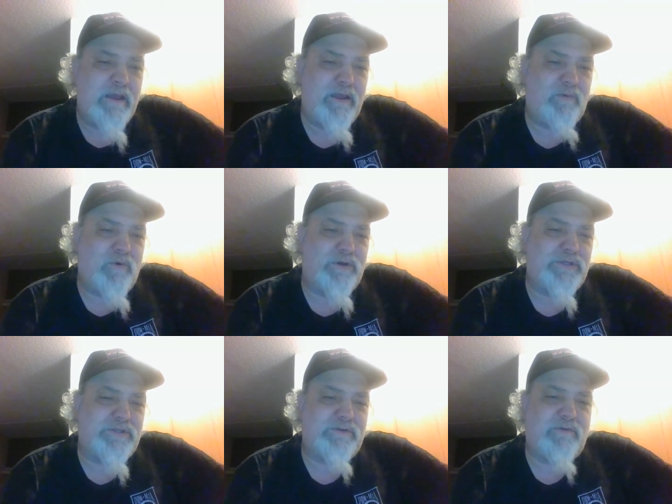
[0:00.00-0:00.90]
in
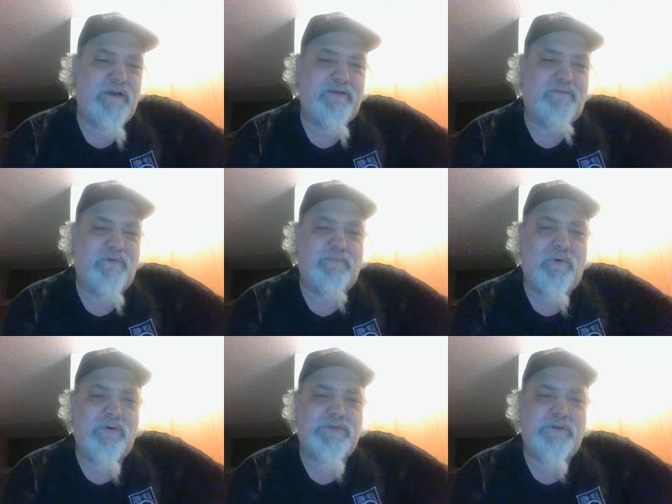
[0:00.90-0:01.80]
Washington D.C., for the
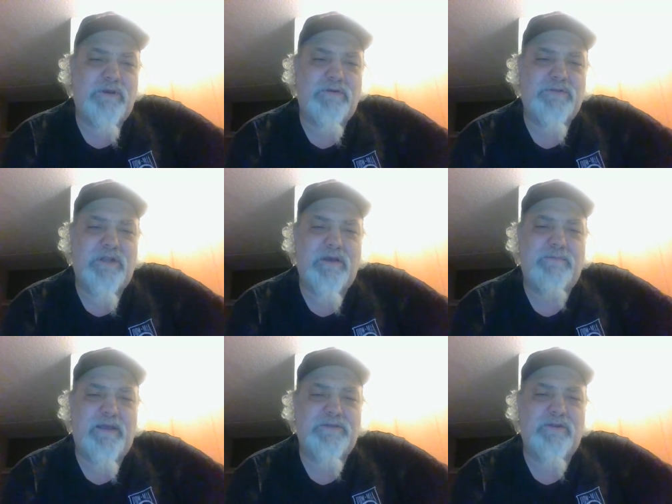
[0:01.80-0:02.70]
Boys and Girls Club
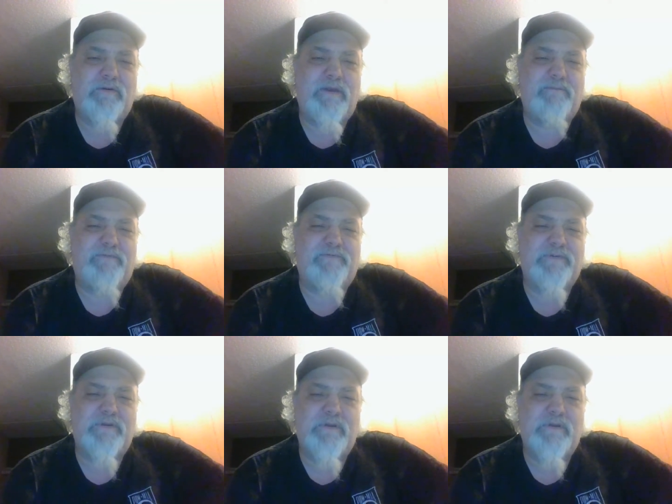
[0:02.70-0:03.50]
has no emph